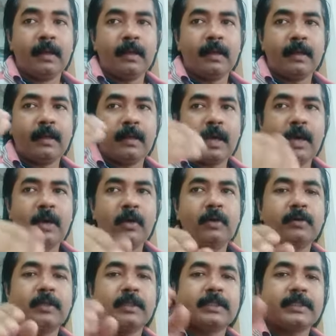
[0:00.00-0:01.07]
and
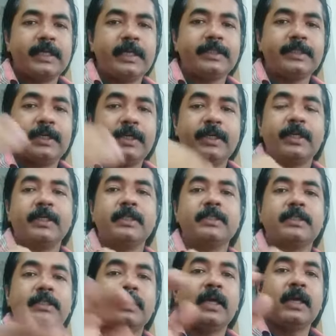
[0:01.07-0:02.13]
now the sage
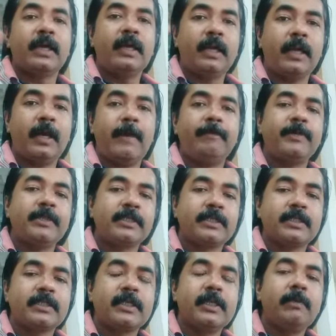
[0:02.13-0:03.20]
returns. The lamp
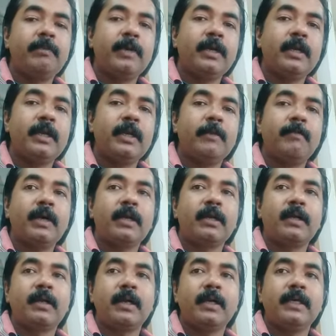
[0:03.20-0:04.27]
is still burning,
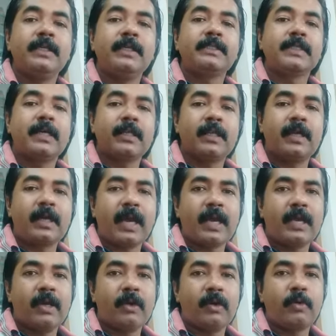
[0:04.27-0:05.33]
but he said that I
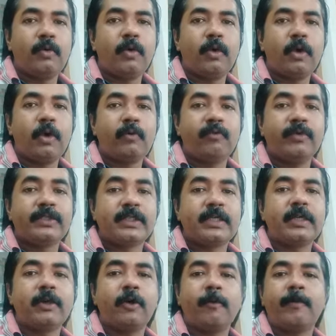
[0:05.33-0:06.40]
could not
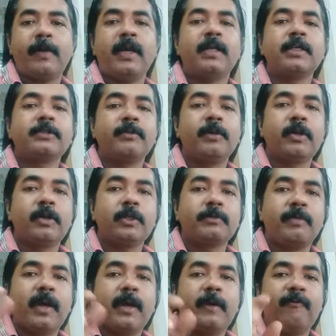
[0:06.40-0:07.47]
visit your palace because
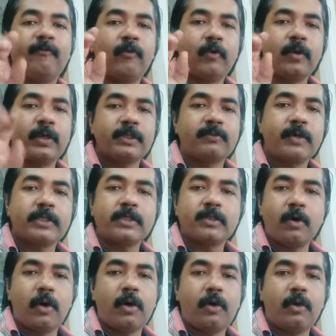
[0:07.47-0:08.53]
my focus was
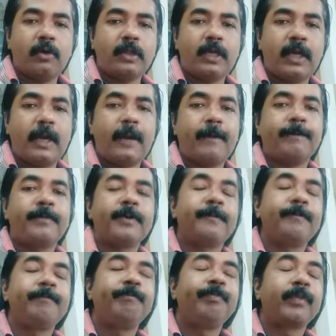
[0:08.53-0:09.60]
all on the lamp.
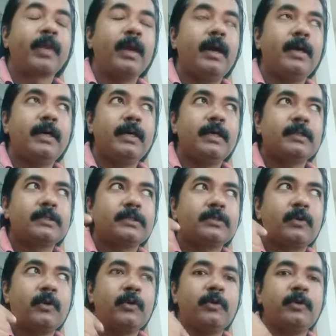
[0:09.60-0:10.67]

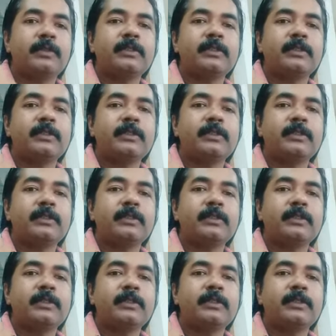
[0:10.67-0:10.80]
So